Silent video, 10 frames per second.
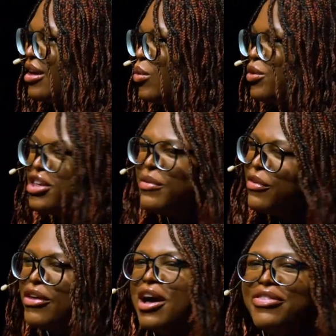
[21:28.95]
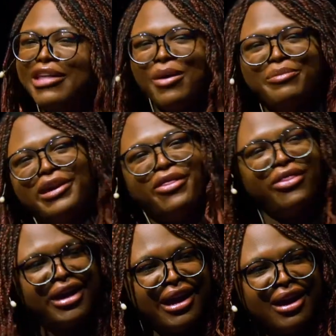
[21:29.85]
which I never thought that that would be a
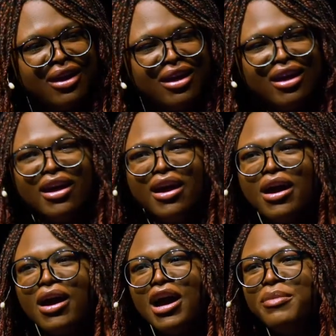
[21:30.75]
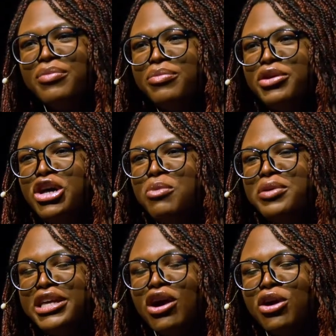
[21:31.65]
thing. You know,
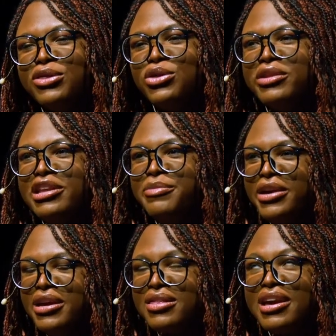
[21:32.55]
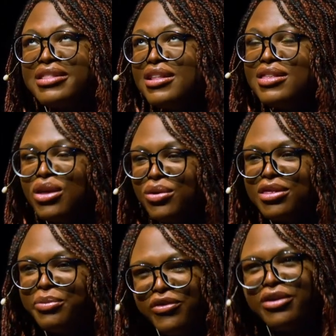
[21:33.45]
but the art student in me is like, that's so
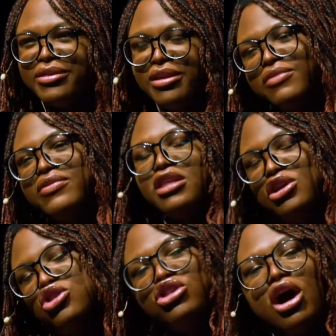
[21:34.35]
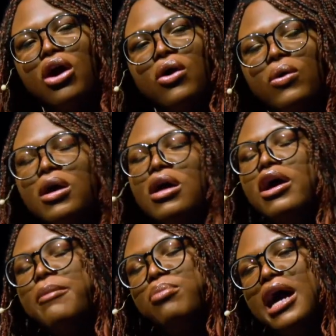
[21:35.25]
subversive to like show
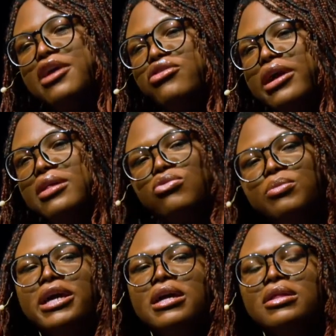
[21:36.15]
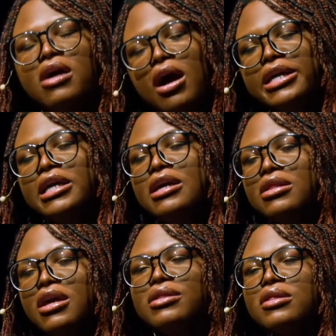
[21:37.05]
a black trans woman talking
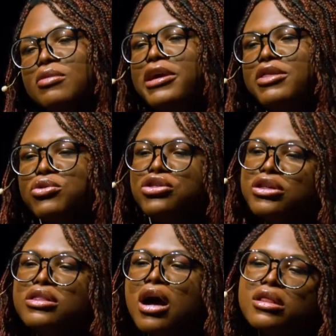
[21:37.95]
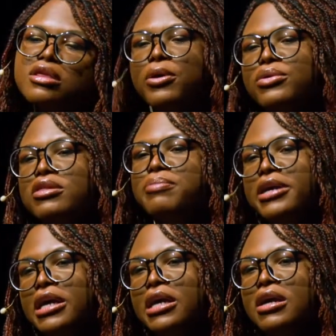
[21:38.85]
in like the space where she's not supposed to
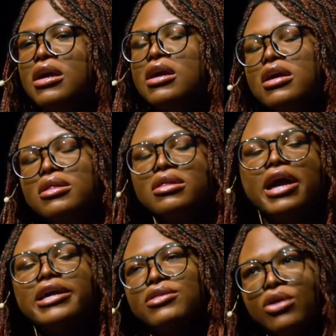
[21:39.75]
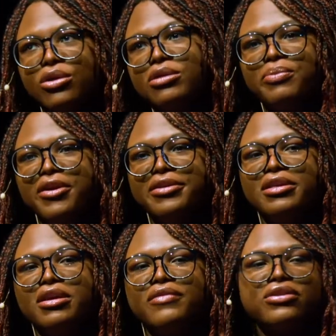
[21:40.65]
be. It's like so
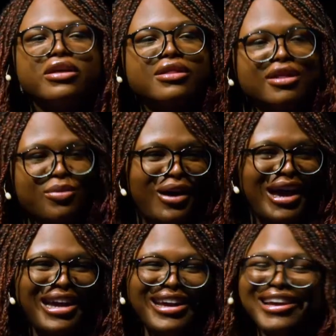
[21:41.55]
subversive. So like that's why,